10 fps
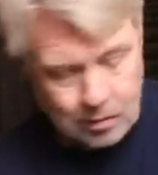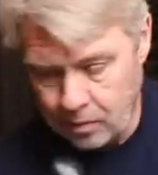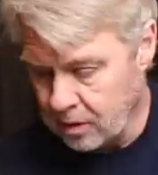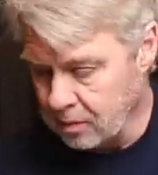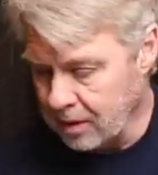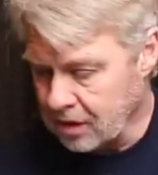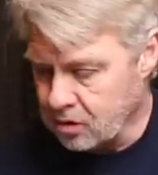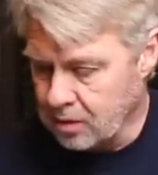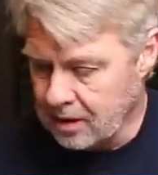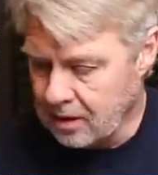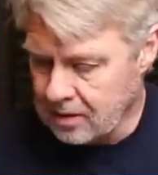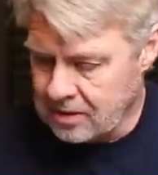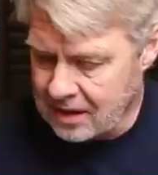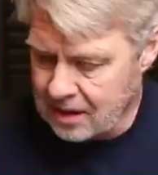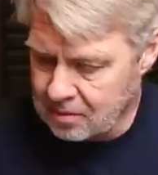When we ran a 20
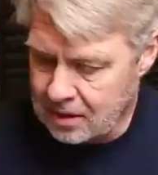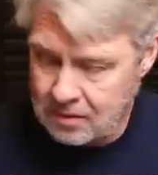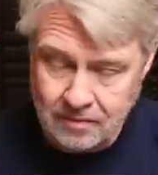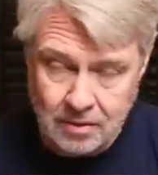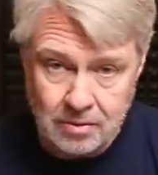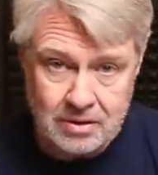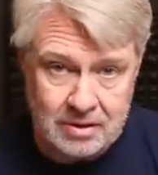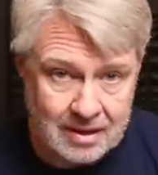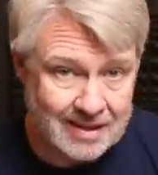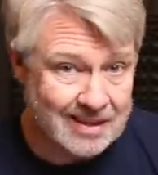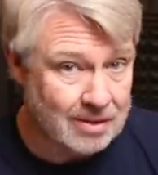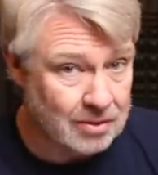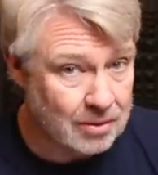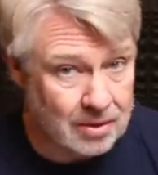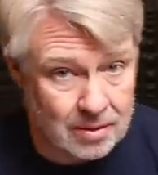hertz sine wave through this thing, and a
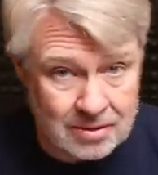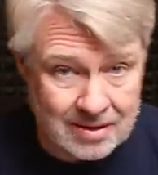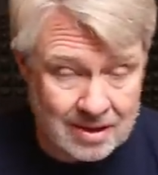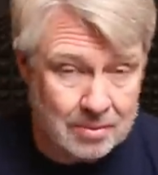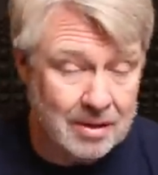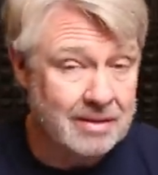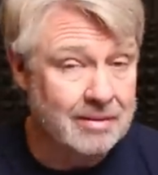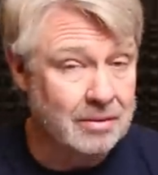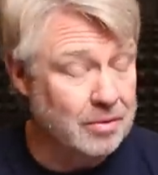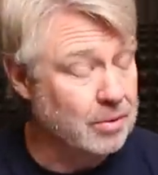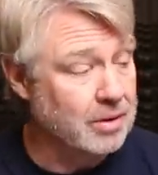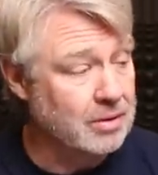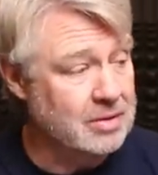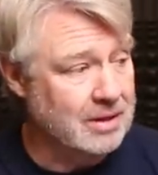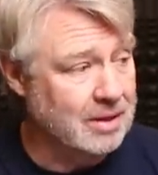30 hertz sine wave, and a 40
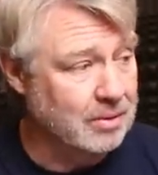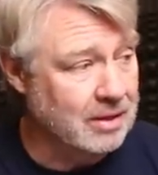hertz sine